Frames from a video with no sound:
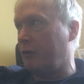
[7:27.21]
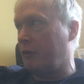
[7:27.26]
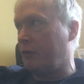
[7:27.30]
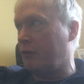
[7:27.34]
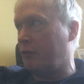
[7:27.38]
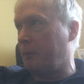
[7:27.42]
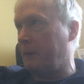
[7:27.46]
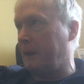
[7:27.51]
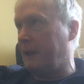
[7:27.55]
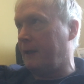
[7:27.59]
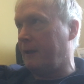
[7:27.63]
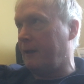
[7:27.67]

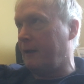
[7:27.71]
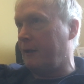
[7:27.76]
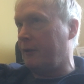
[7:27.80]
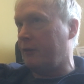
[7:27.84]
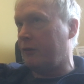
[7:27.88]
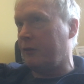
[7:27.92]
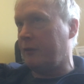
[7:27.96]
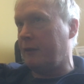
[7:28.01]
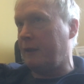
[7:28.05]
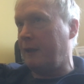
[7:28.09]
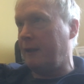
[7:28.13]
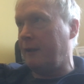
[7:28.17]

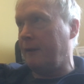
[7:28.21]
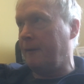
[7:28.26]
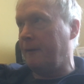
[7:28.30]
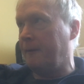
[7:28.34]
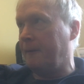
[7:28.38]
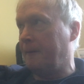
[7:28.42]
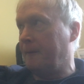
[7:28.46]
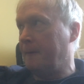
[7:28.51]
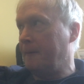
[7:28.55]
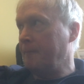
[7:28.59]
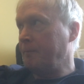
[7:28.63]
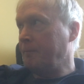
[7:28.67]
speakers, and then
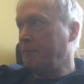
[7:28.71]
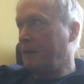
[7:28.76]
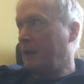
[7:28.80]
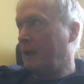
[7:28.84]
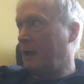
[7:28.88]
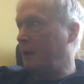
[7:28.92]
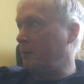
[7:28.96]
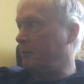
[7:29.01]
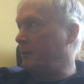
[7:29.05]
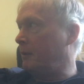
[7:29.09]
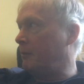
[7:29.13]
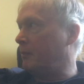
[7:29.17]

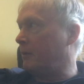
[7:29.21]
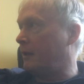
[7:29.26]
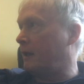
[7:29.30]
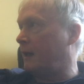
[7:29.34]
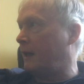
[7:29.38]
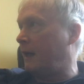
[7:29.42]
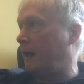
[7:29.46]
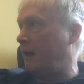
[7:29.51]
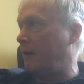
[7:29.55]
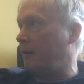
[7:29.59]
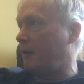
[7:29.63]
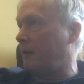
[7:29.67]
I'll be able to